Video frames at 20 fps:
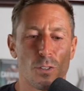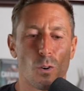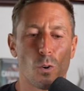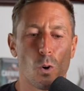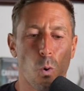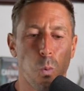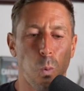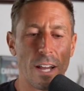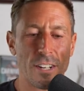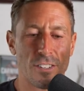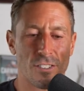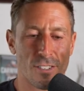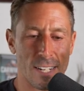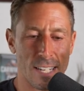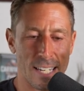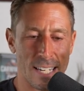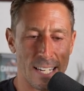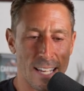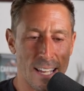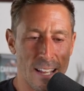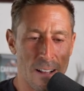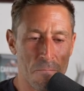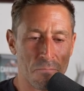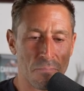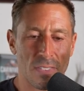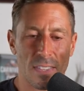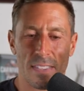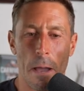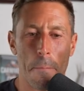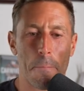There's no question
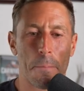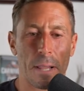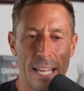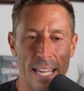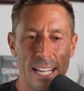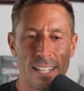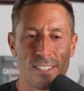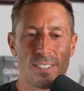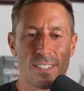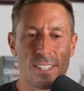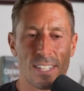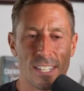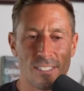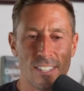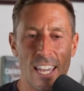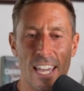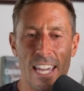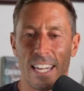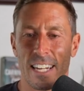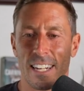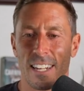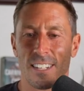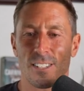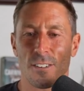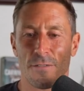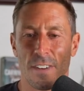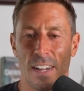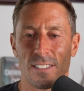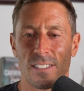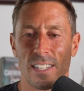that plants contain
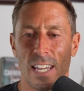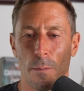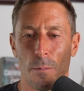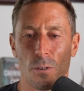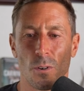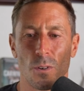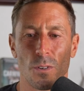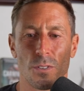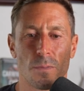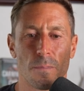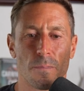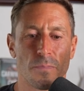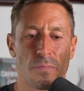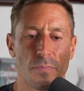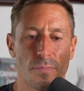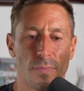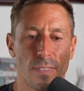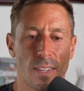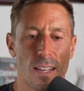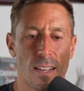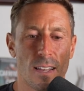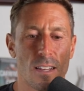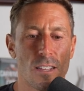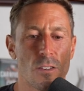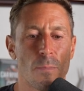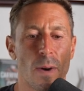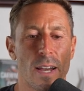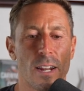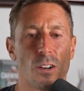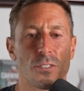defense chemicals.
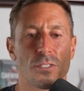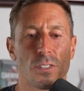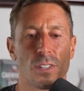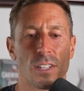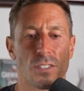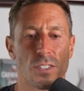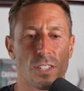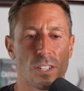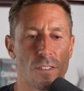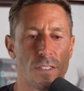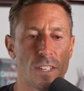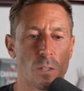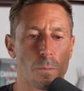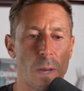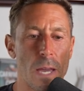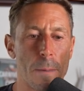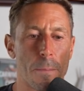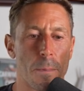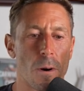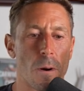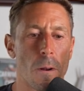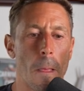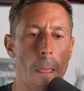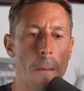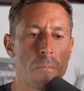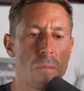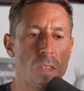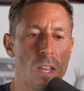You might also consider this paper